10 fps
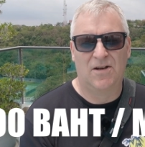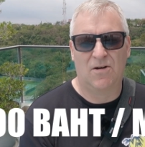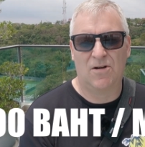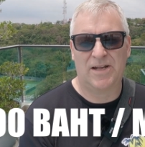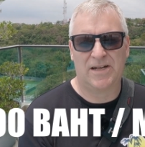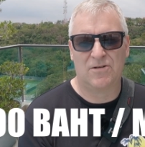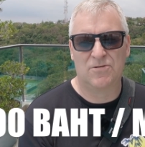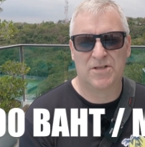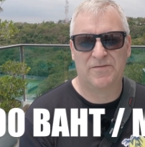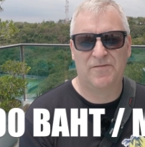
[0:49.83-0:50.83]
all
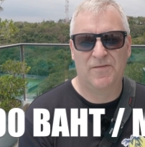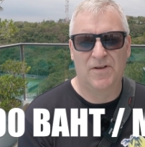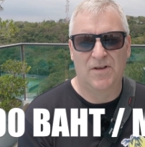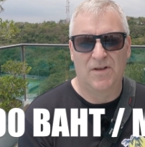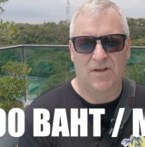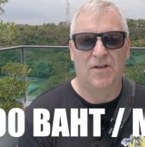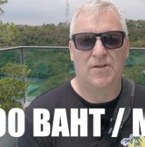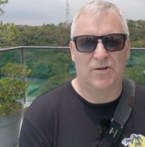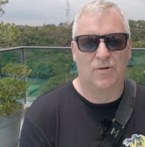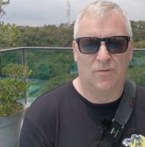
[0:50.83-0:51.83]
inclusive,
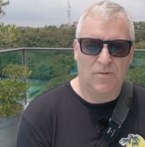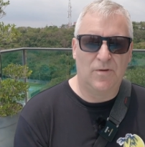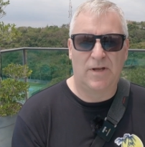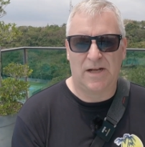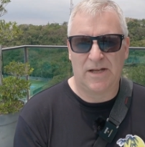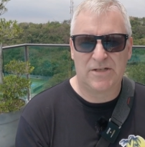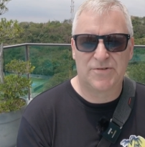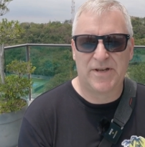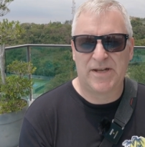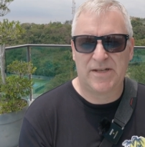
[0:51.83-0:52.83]
you know,
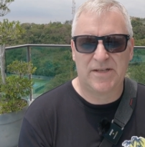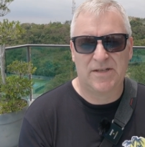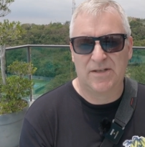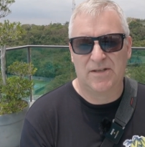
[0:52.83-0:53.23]
electric,